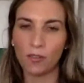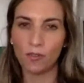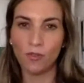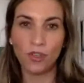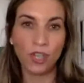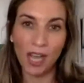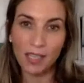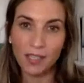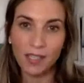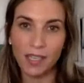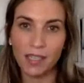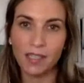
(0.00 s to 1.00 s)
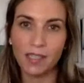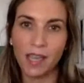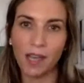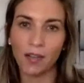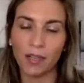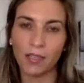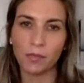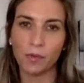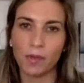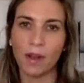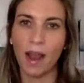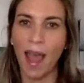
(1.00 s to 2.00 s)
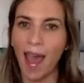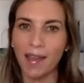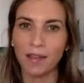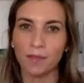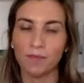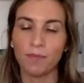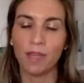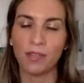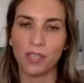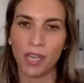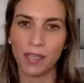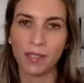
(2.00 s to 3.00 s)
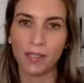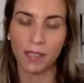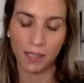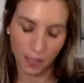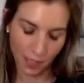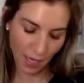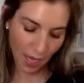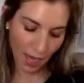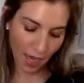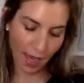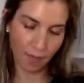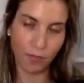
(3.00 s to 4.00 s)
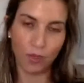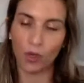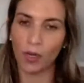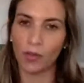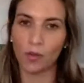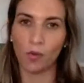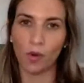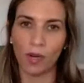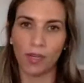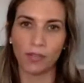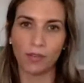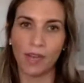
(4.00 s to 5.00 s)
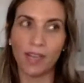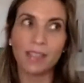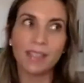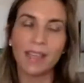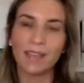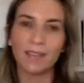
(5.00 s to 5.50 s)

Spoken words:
justice to areas where there hadn't been justice during the war on drugs, and